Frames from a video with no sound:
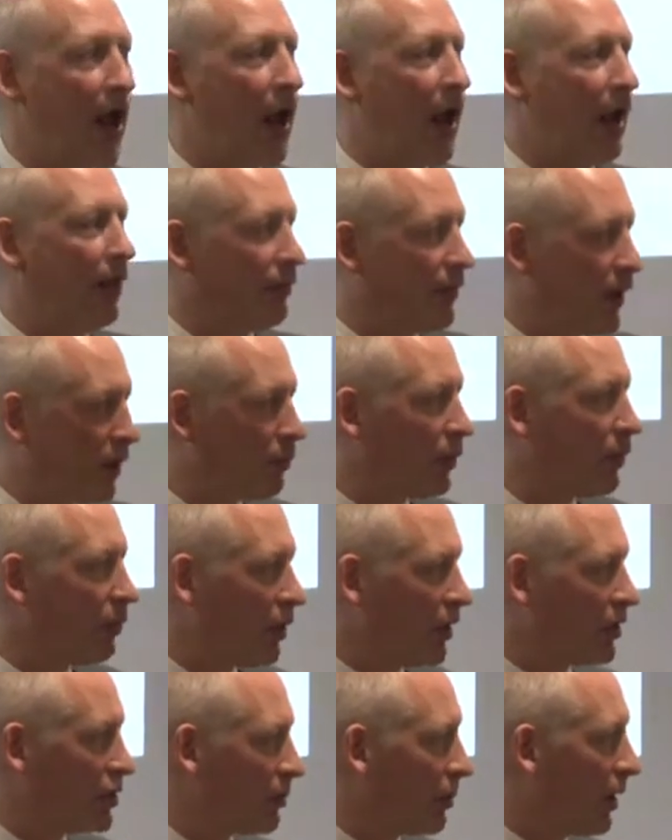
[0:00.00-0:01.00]
And then we
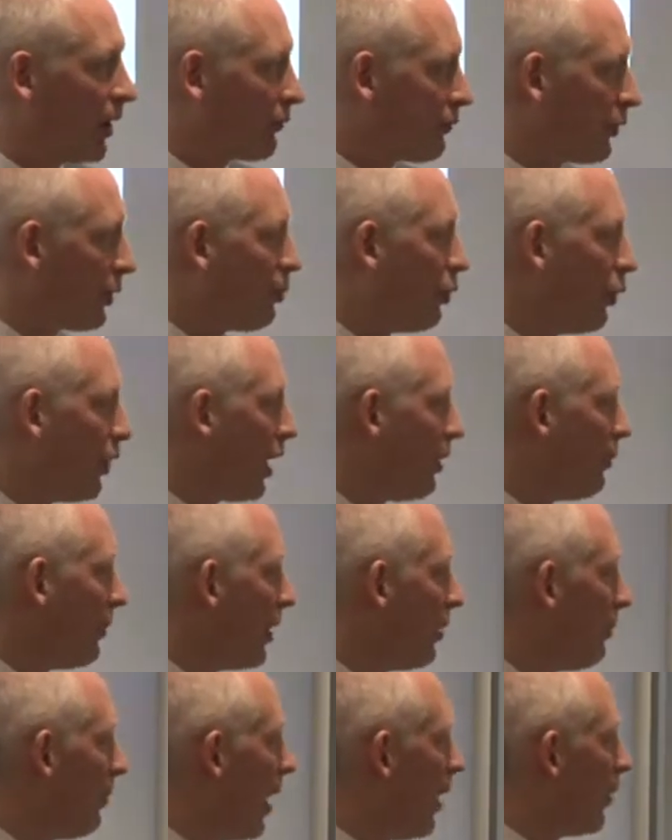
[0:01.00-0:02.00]
reach about 3.8
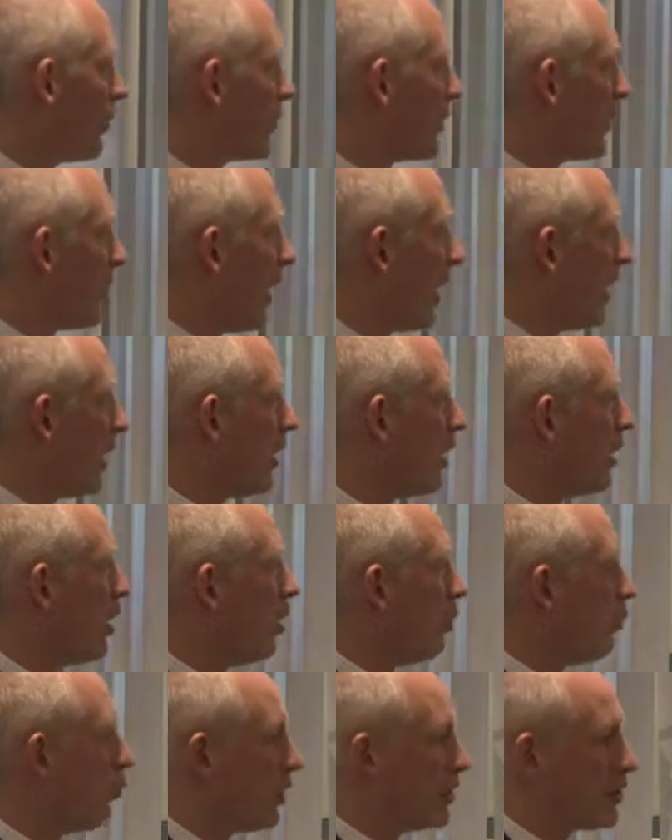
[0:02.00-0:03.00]
million barrels a day,
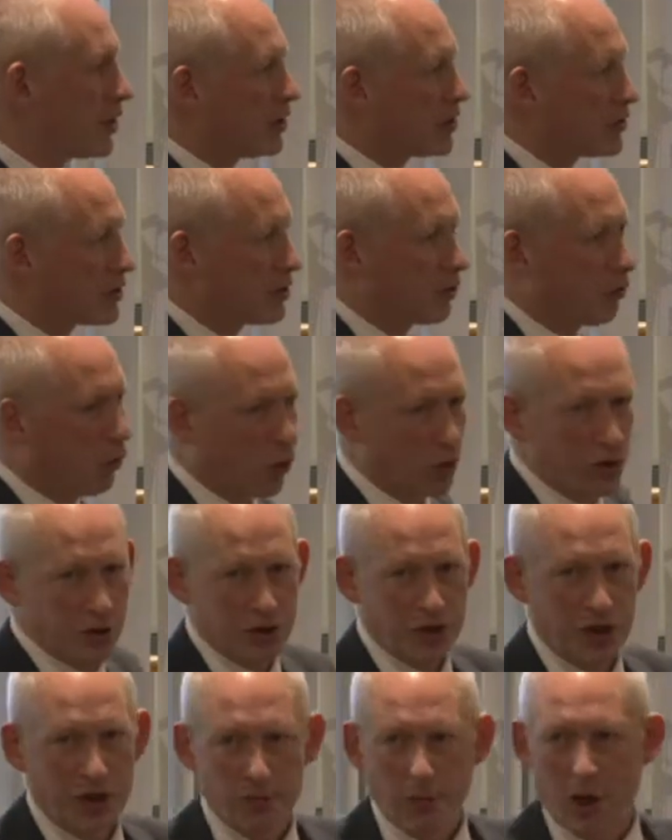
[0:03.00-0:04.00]
which is the
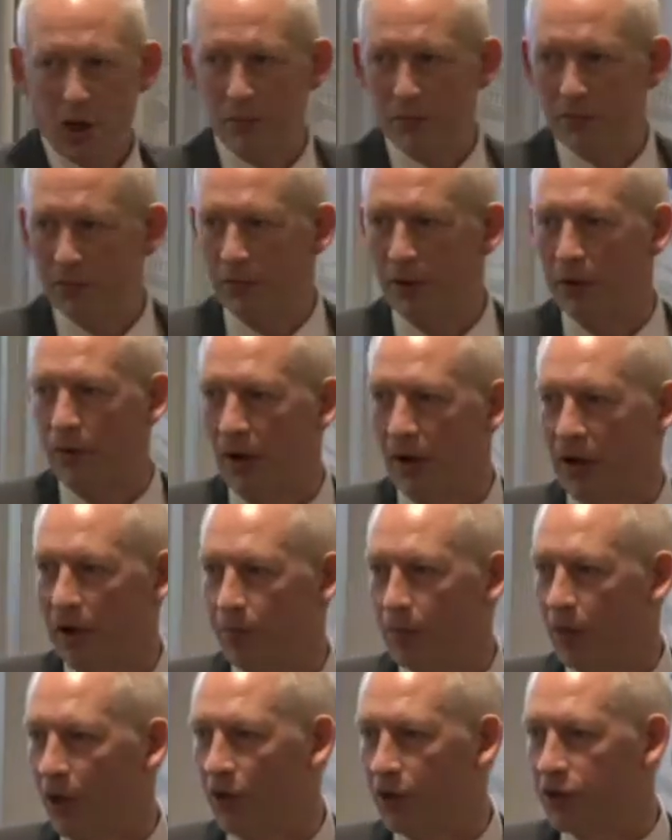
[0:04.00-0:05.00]
watershed moment for Iraqi
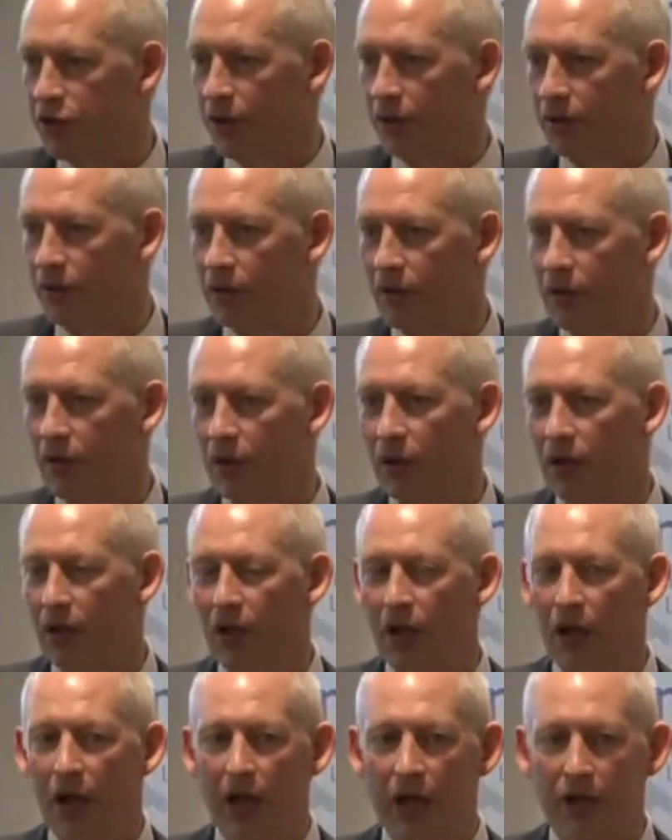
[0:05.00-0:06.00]
production.
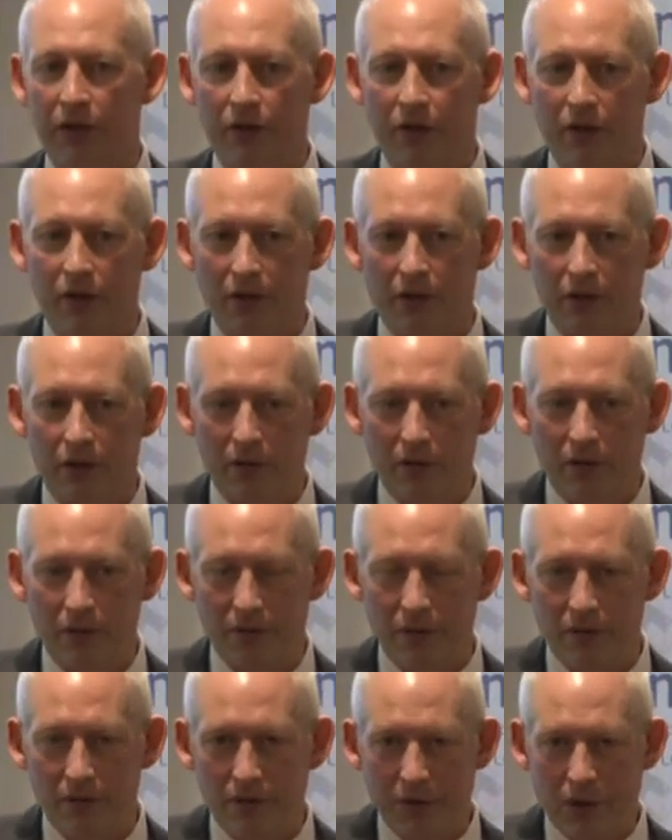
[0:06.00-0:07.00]
And
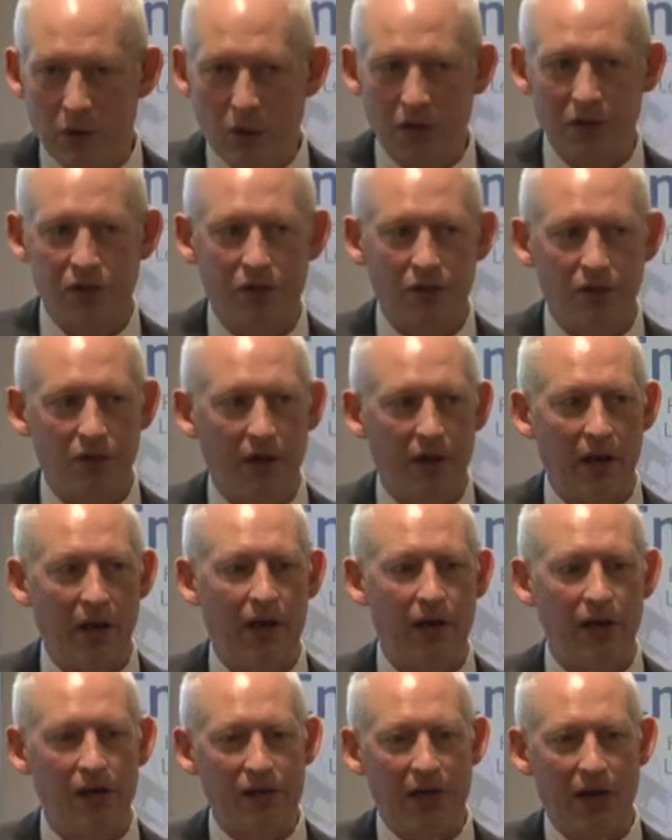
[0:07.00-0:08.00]
the question
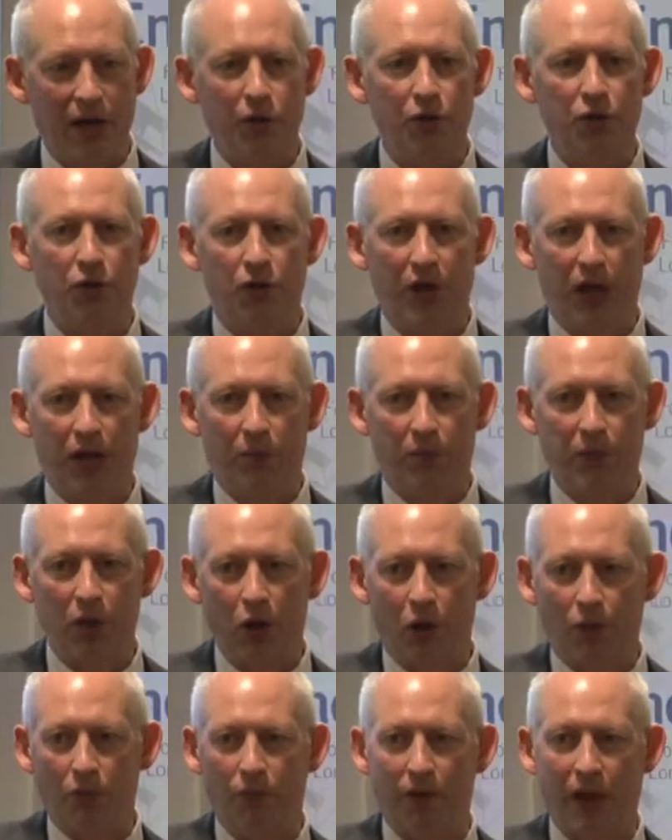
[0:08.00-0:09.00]
there is, how do you get
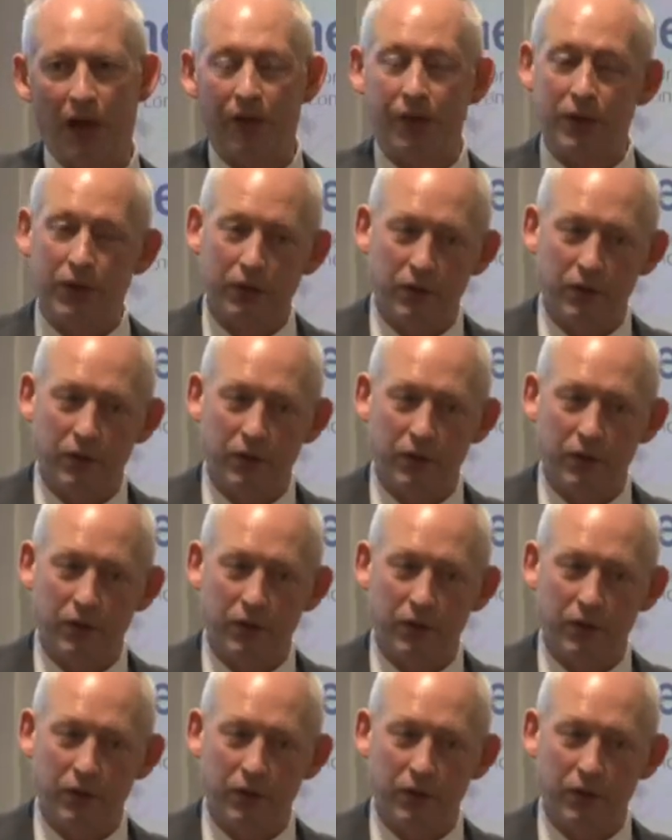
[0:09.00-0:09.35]
beyond that?